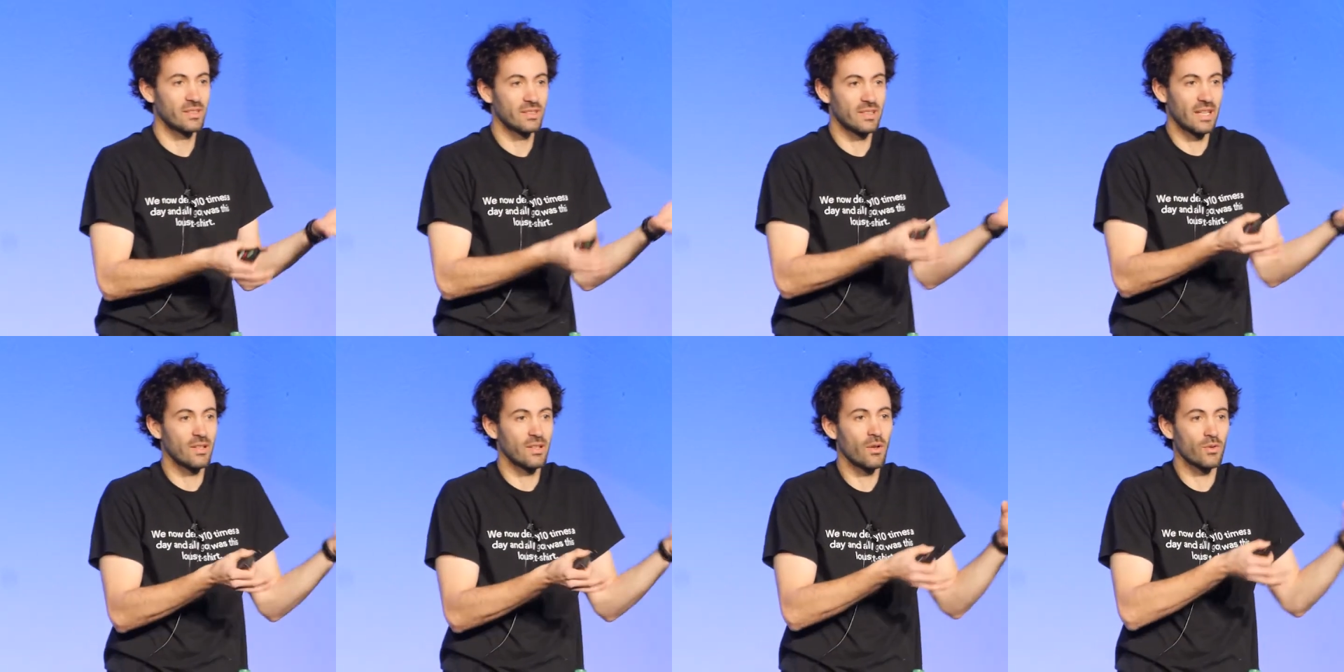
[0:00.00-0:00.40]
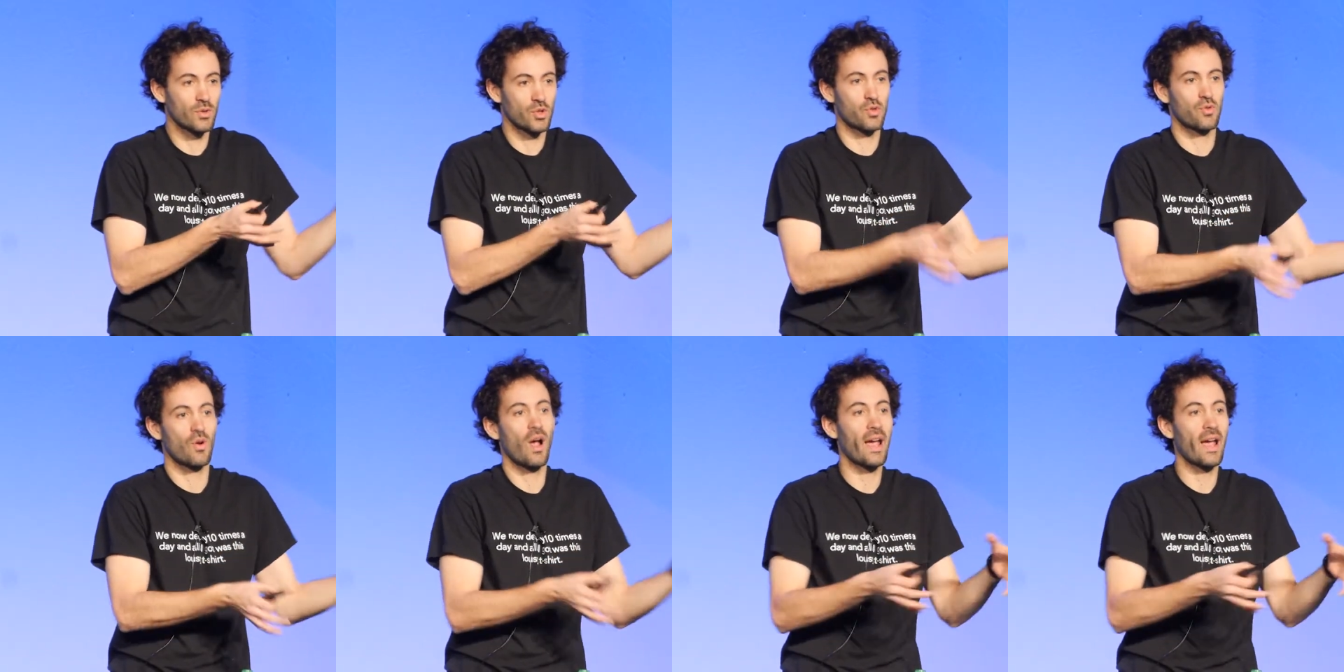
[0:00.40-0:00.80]
they're not
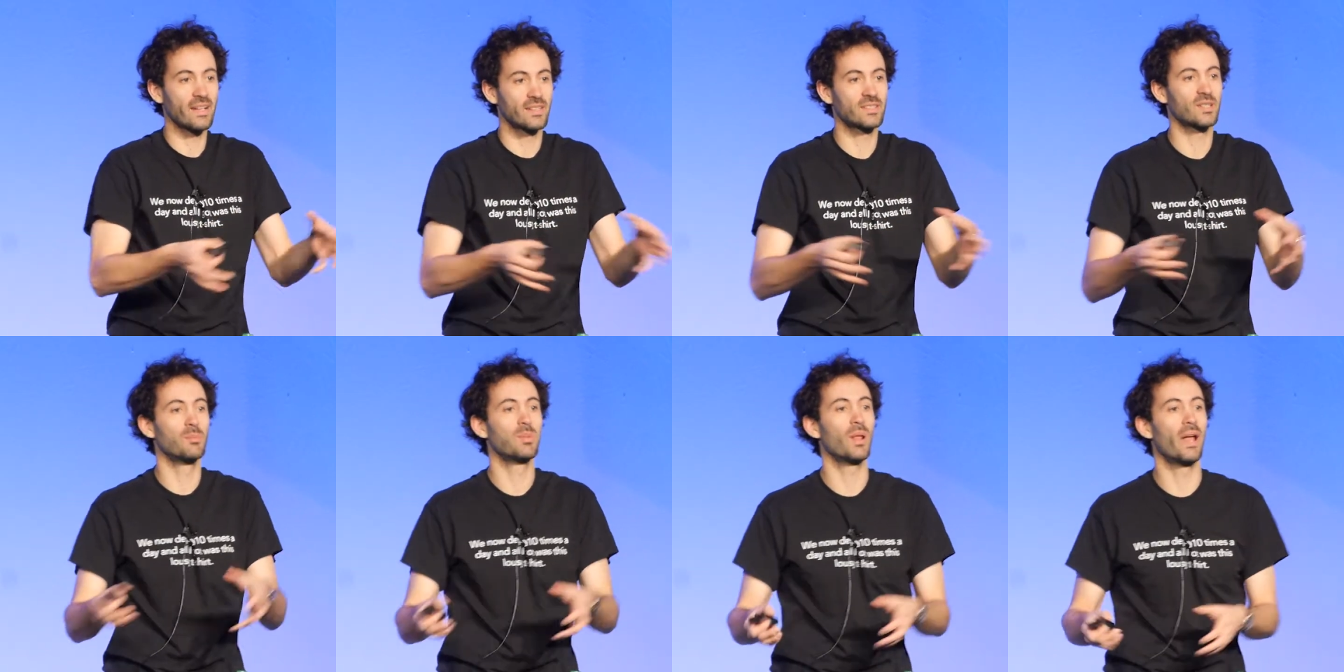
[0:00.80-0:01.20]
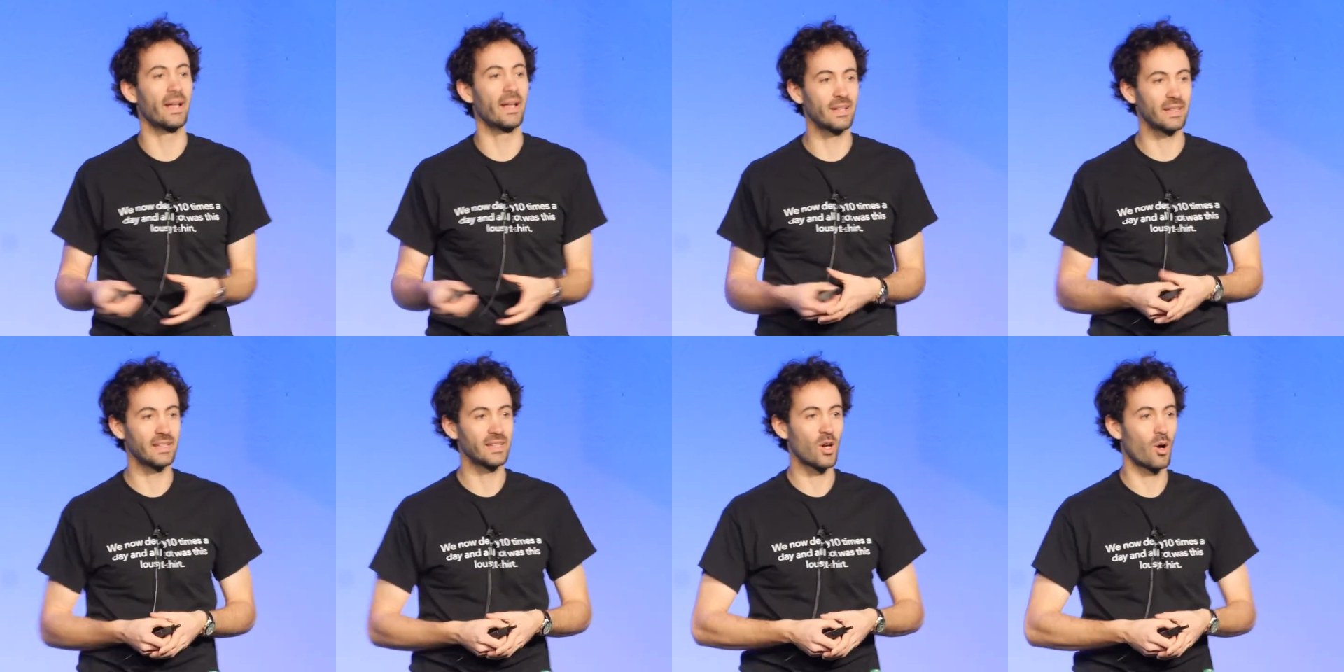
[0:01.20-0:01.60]
trying to
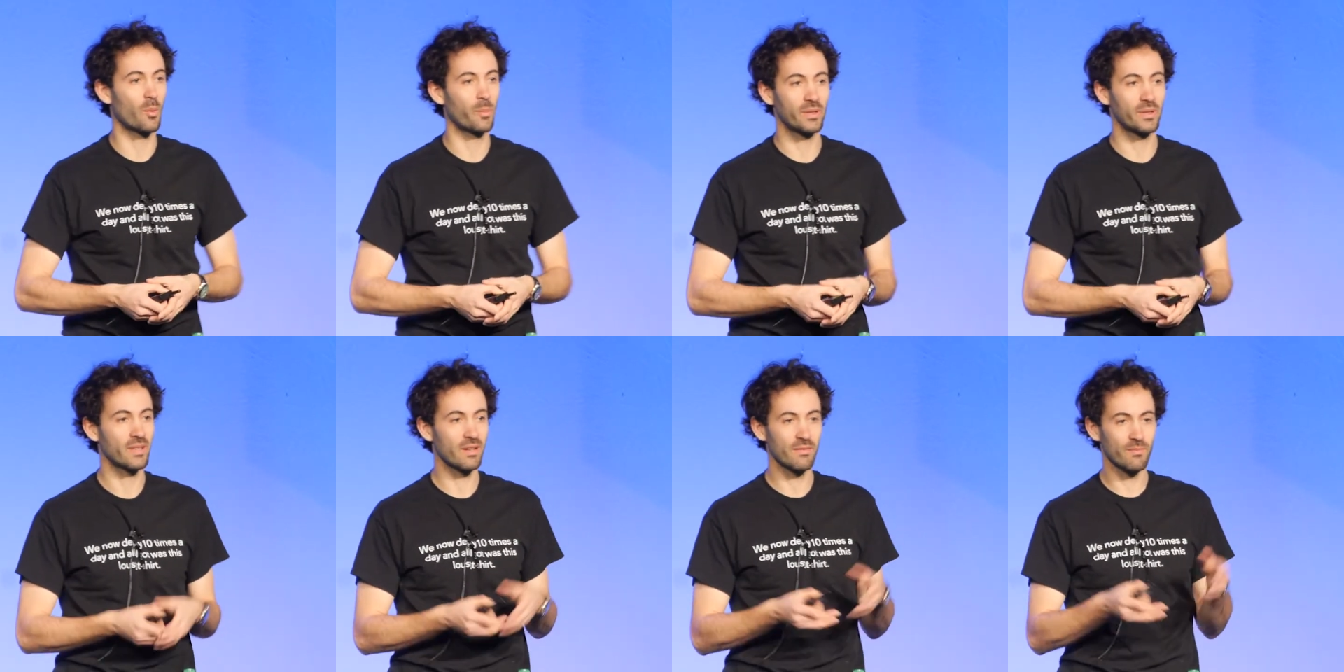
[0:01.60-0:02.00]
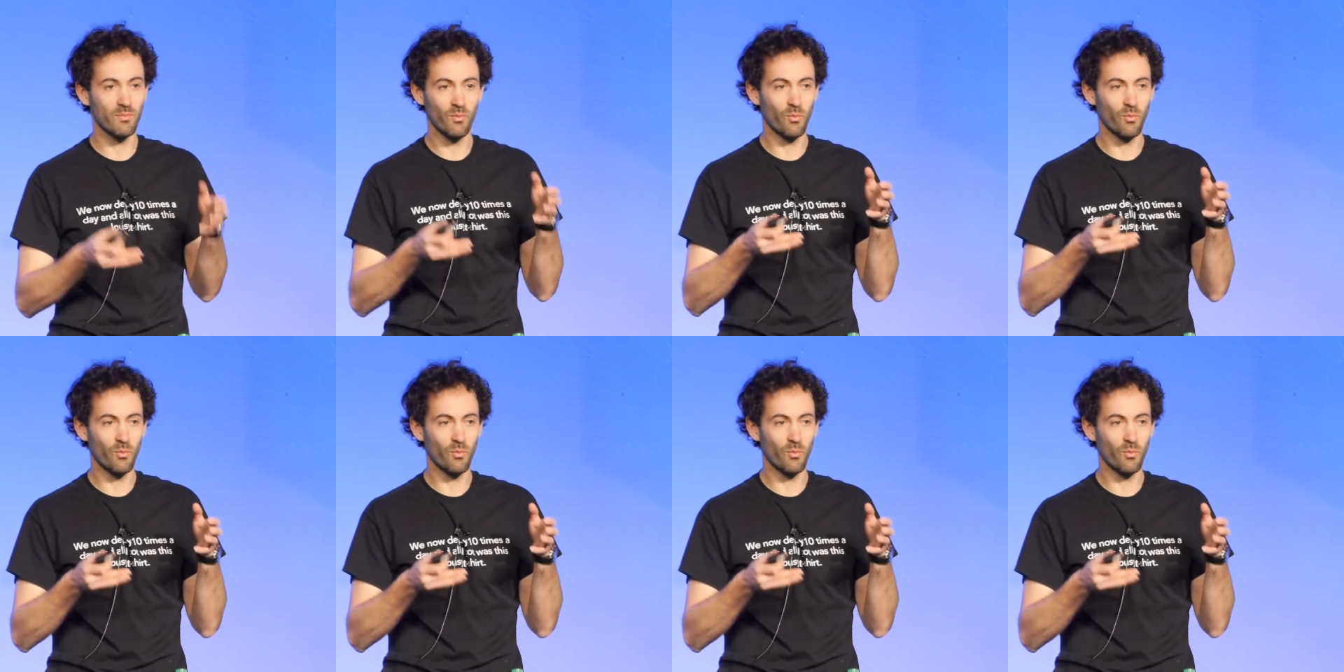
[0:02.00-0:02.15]
blindly copy. They're